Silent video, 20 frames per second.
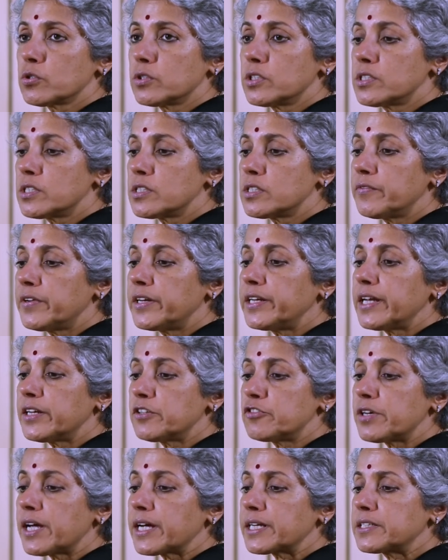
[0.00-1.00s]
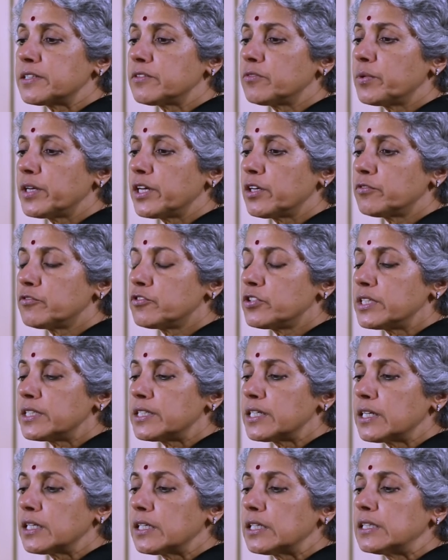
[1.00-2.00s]
So this is a very attractive way of
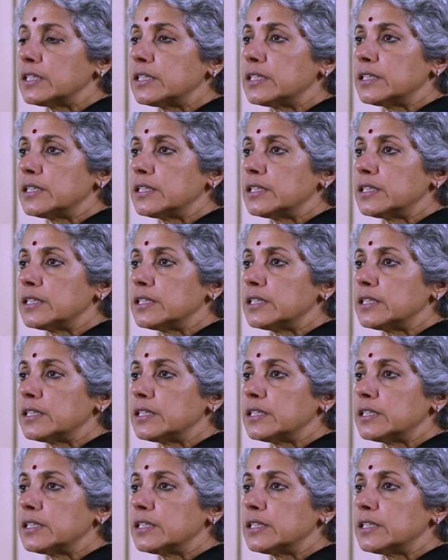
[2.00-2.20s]
treating